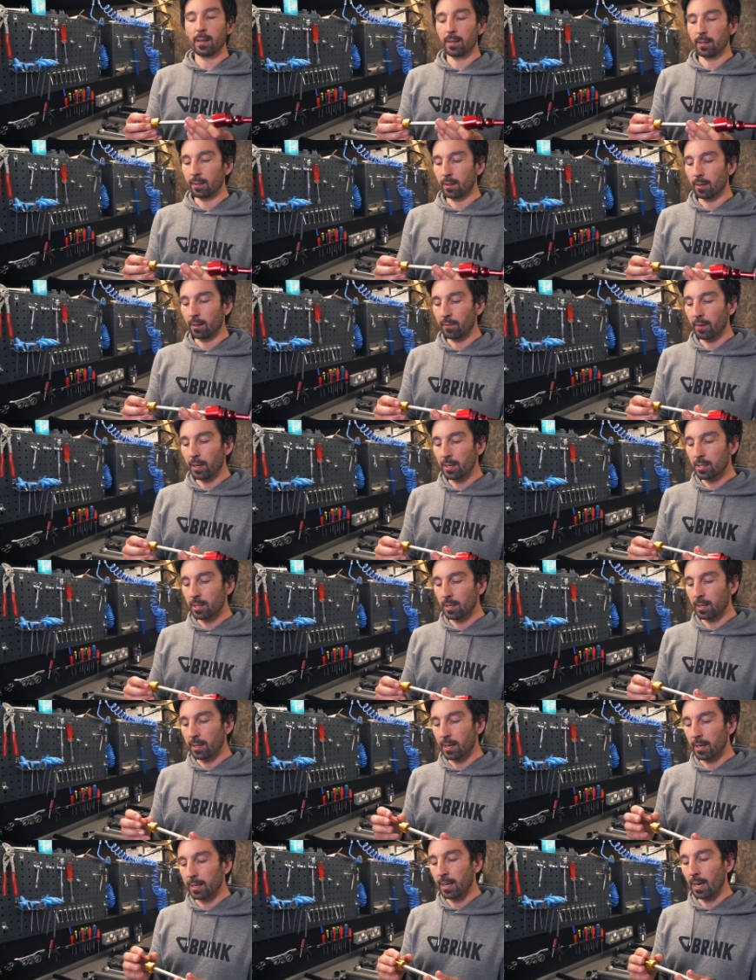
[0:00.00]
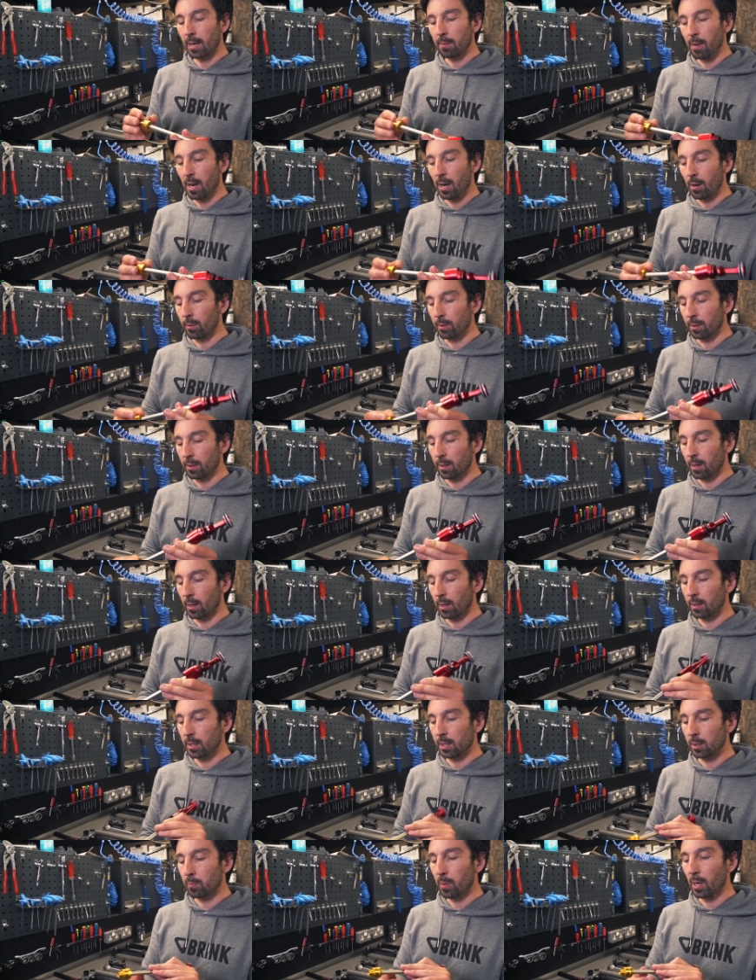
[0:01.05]
And eventually they came out with
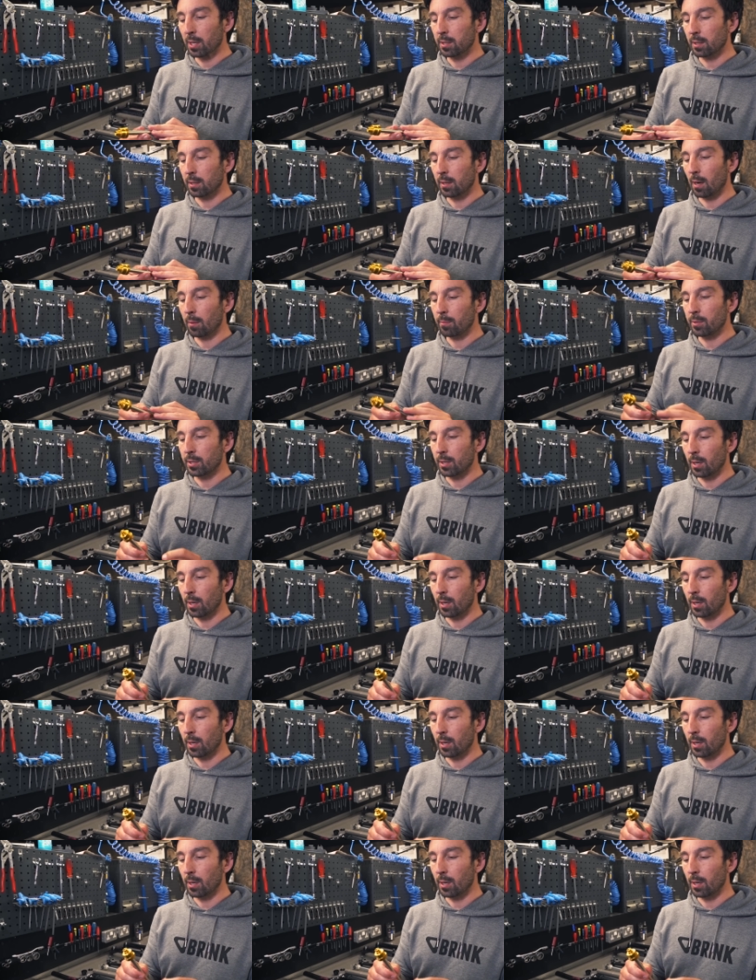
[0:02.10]
these Buttercups.